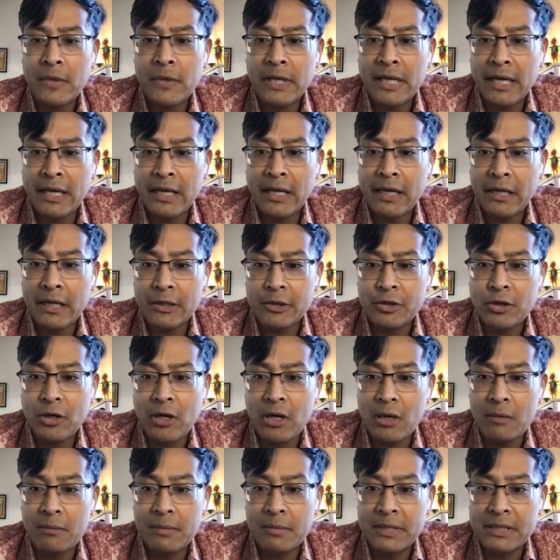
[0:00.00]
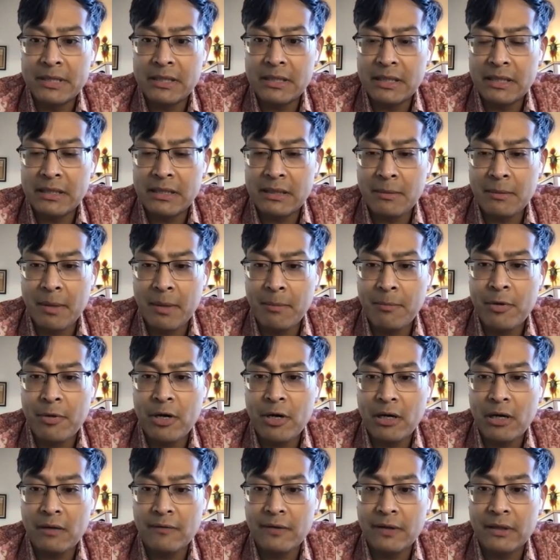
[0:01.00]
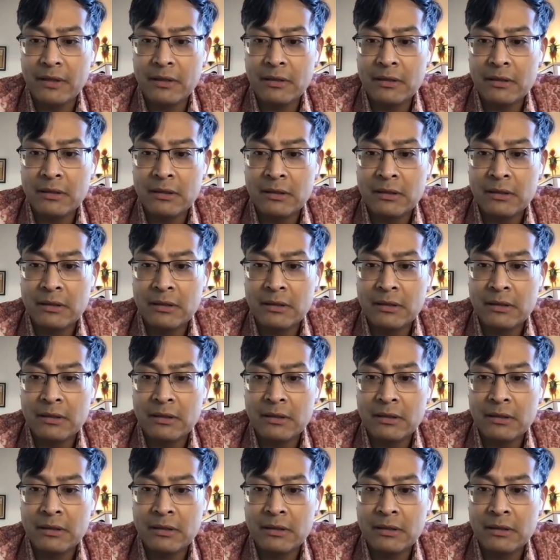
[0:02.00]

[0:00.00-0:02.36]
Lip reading: getting a job is a big part of it.